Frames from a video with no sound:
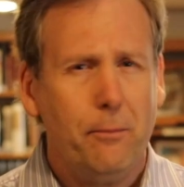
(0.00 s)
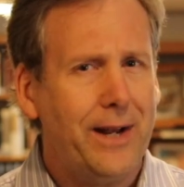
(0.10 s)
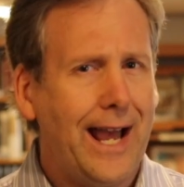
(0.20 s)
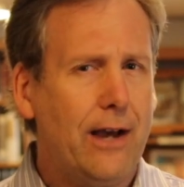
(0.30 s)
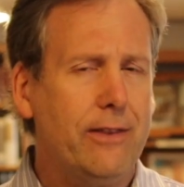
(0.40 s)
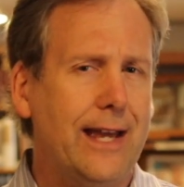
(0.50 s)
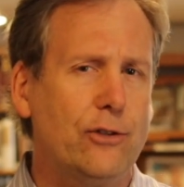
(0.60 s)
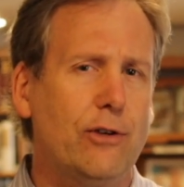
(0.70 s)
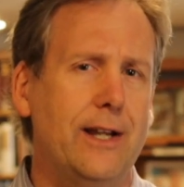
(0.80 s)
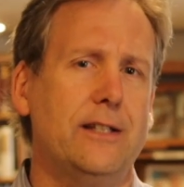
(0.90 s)
but how
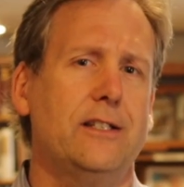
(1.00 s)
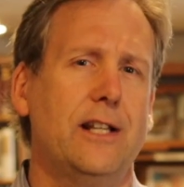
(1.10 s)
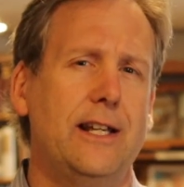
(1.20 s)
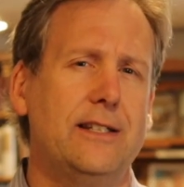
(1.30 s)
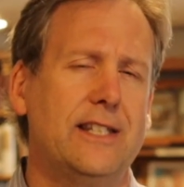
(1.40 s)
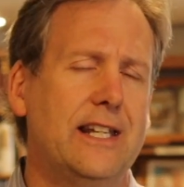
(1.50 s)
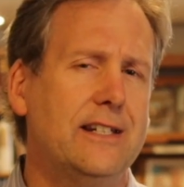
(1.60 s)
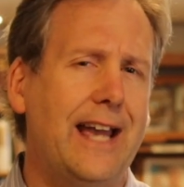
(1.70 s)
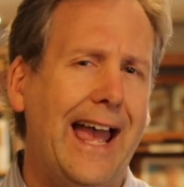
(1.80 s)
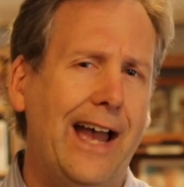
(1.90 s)
that translates
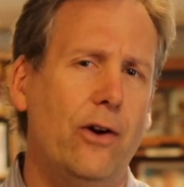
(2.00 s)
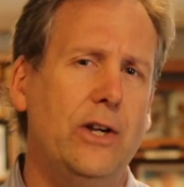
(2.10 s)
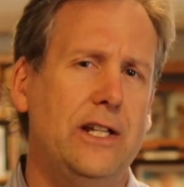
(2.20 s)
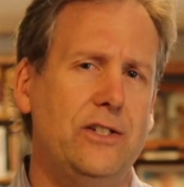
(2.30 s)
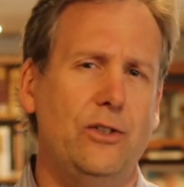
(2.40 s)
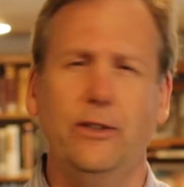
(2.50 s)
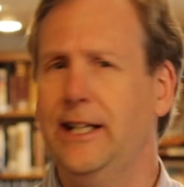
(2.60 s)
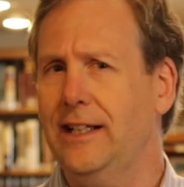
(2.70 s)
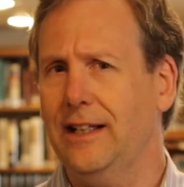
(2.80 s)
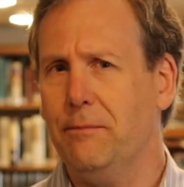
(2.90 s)
into how He's
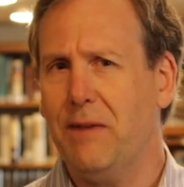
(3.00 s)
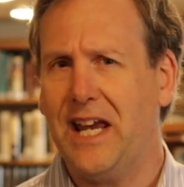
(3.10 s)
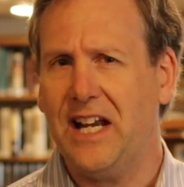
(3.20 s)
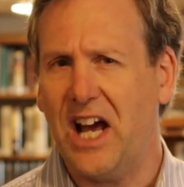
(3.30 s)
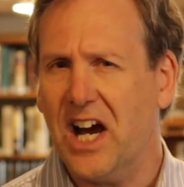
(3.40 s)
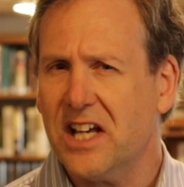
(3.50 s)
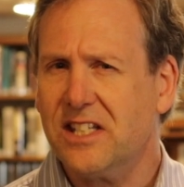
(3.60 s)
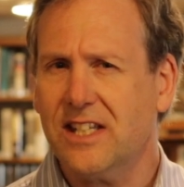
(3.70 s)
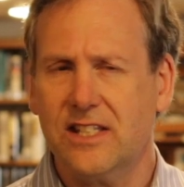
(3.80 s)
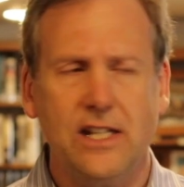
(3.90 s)
uniquely made
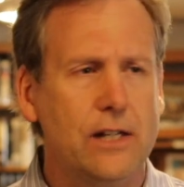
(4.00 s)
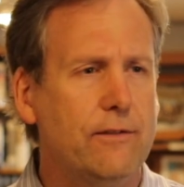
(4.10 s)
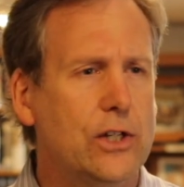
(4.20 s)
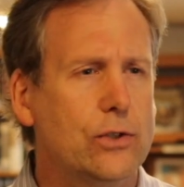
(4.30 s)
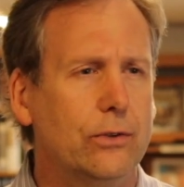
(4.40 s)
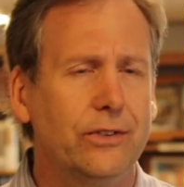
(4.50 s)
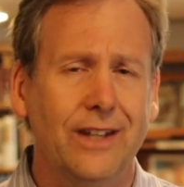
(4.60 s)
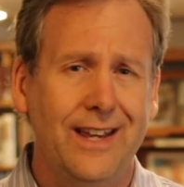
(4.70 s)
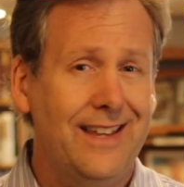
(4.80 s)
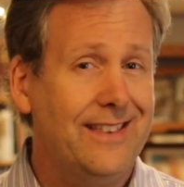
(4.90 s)
us as individuals,
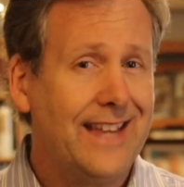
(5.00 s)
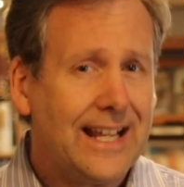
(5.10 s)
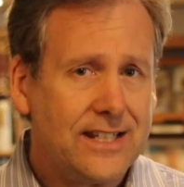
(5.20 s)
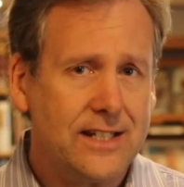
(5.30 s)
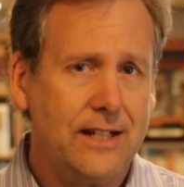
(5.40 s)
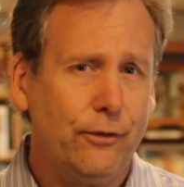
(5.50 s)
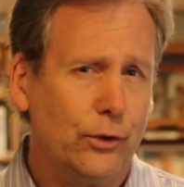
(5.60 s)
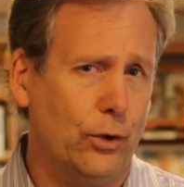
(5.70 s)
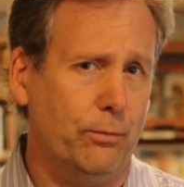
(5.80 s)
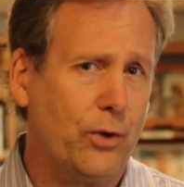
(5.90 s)
that's a
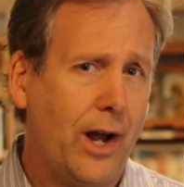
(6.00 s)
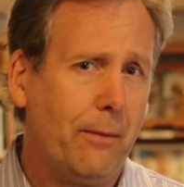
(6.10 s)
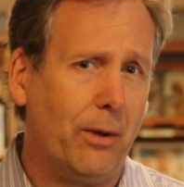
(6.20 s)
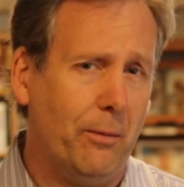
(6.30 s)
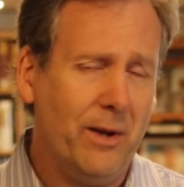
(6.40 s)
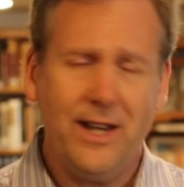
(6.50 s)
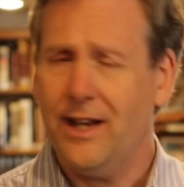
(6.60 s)
difficult problem.